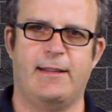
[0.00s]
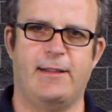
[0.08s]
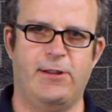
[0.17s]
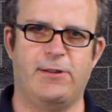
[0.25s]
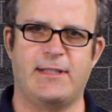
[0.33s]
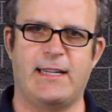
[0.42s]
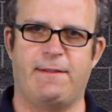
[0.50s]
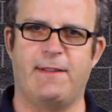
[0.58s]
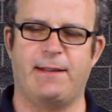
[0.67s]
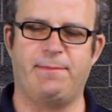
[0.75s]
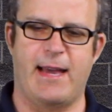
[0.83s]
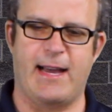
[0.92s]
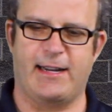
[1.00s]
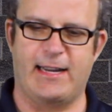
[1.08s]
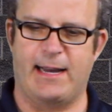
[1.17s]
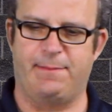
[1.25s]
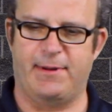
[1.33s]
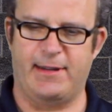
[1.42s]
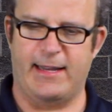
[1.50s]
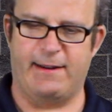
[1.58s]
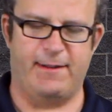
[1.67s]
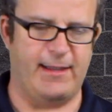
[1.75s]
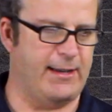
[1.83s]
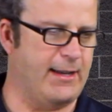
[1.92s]
loosen everything back up and get
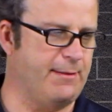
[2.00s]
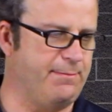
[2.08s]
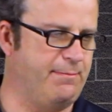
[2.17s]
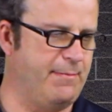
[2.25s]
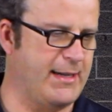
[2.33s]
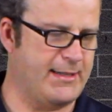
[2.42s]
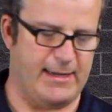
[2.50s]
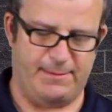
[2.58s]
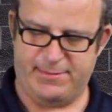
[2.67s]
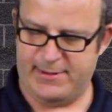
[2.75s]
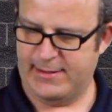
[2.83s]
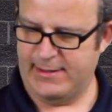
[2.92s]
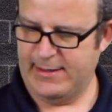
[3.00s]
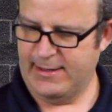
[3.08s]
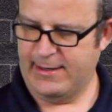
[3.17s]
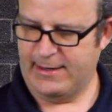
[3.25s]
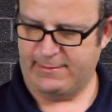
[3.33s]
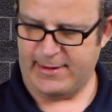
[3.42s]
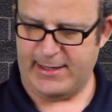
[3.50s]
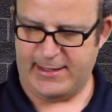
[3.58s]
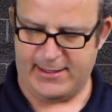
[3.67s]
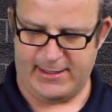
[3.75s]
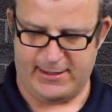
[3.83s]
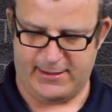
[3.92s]
everything all mixed up, ready
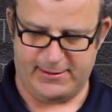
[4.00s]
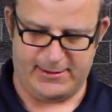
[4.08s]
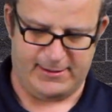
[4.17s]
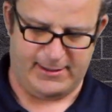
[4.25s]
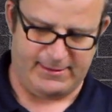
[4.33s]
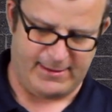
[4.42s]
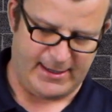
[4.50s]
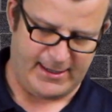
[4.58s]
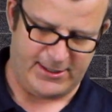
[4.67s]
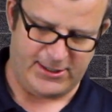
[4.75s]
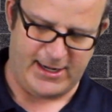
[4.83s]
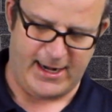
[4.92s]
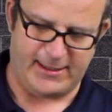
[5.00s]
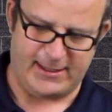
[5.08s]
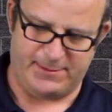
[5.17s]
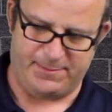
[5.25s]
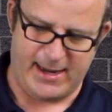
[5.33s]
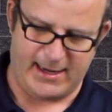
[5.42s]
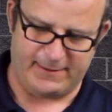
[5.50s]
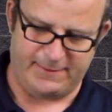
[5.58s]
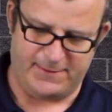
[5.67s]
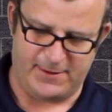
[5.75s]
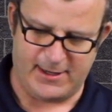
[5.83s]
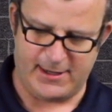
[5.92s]
to go. So you want to shake this back and
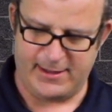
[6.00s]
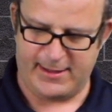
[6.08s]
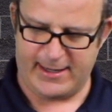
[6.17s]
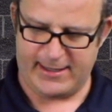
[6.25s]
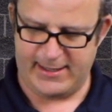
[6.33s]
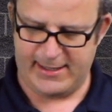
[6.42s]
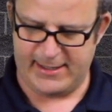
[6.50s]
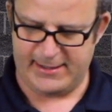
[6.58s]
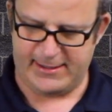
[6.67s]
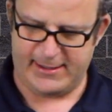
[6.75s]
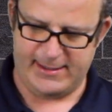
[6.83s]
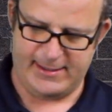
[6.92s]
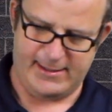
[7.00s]
forth like this.